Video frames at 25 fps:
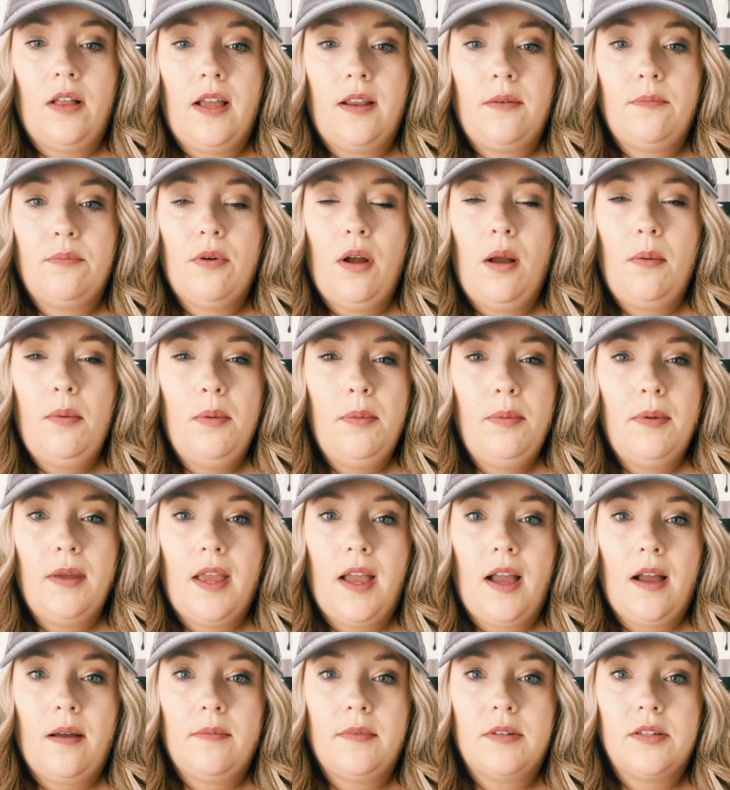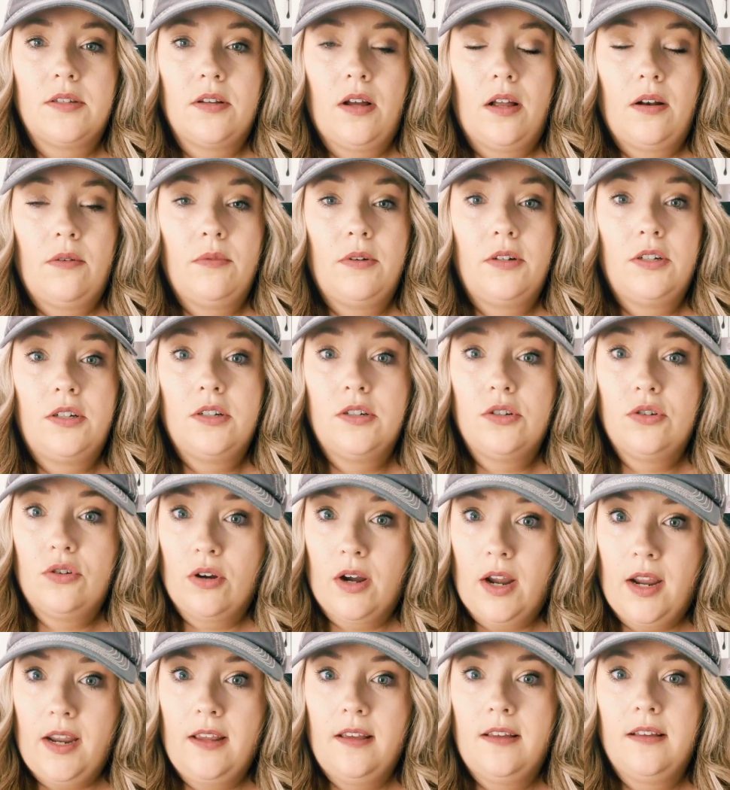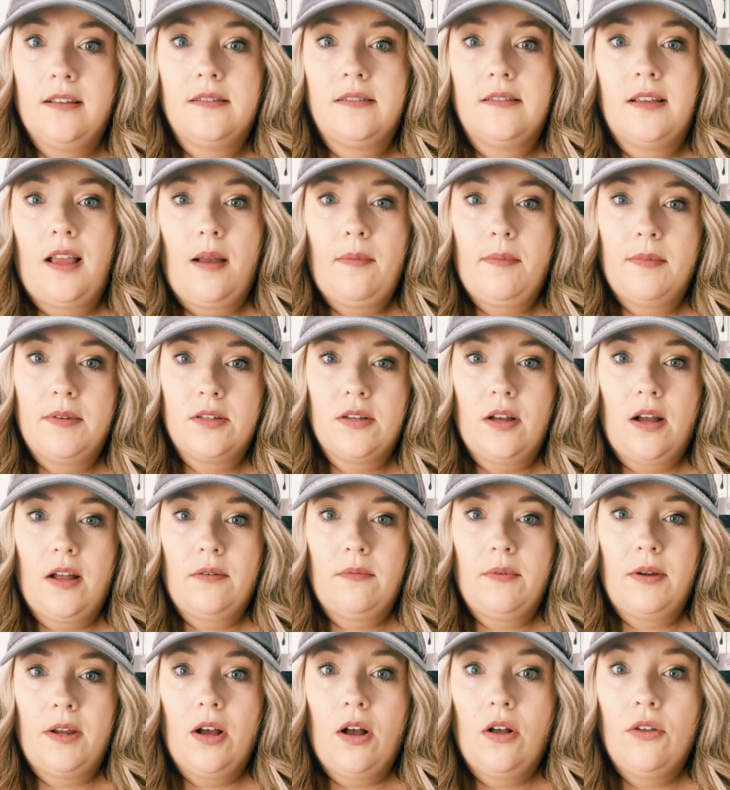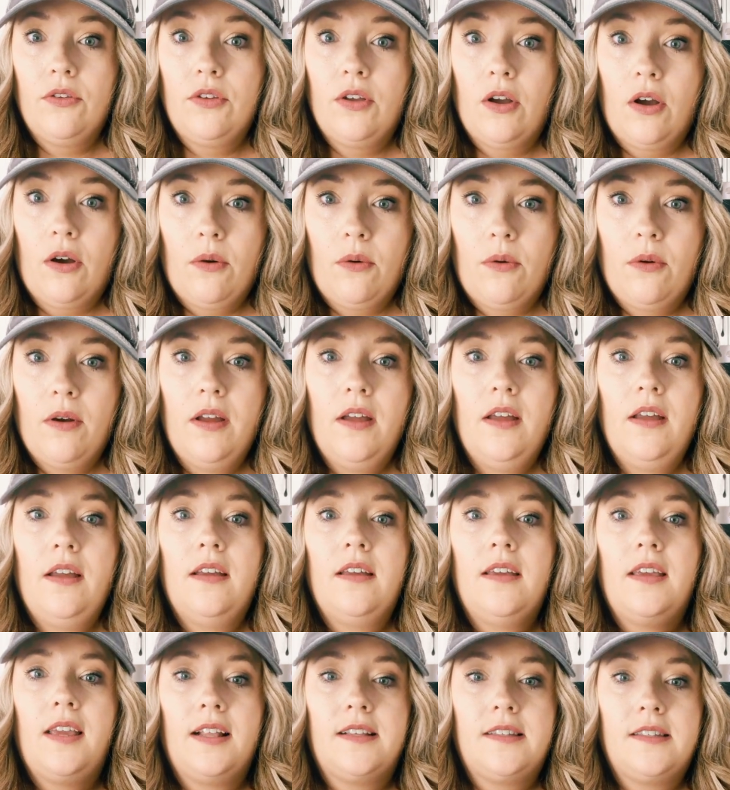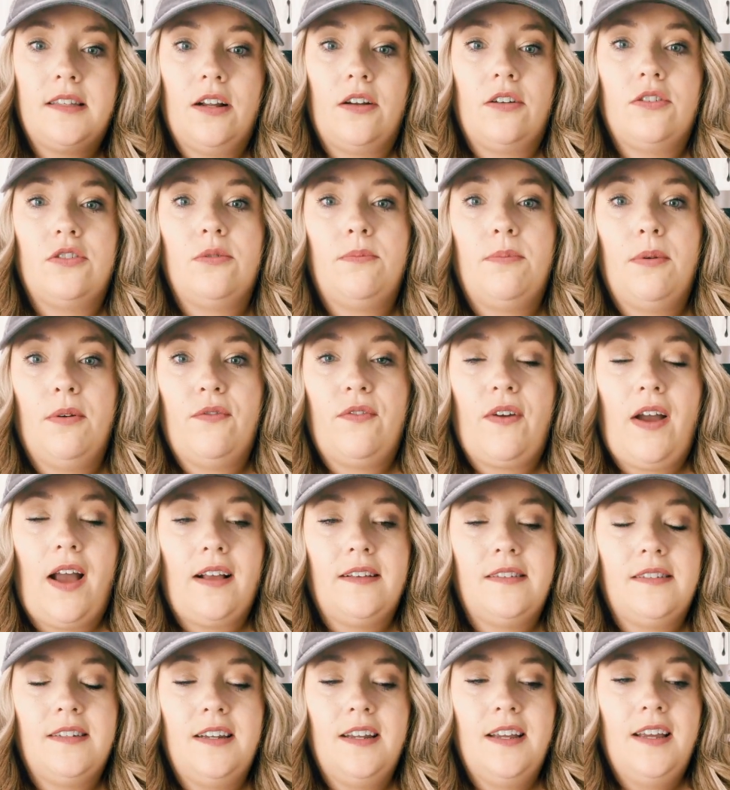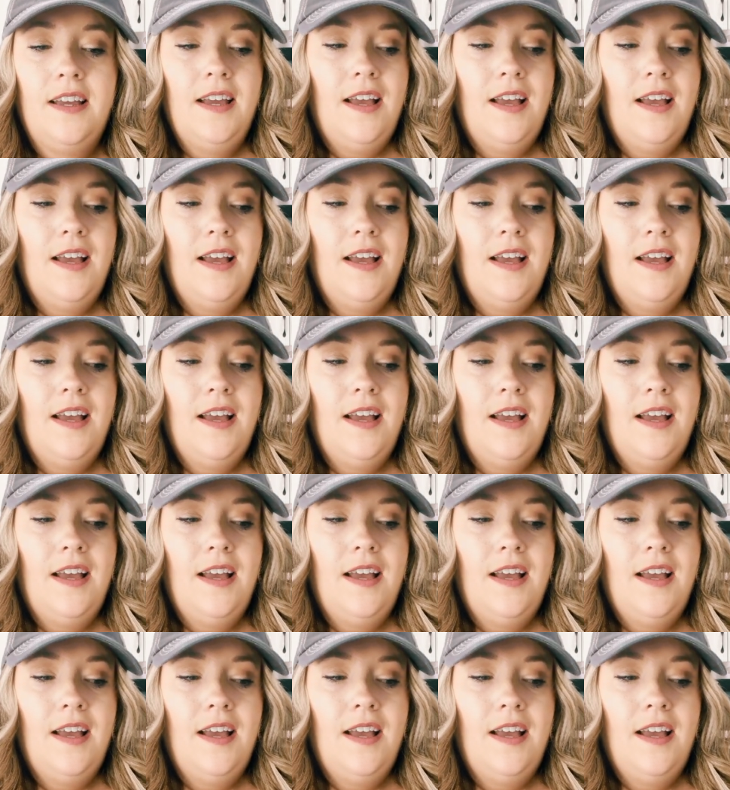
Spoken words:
and probably Amazon, which is great because Amazon, we all know, gets there super fast.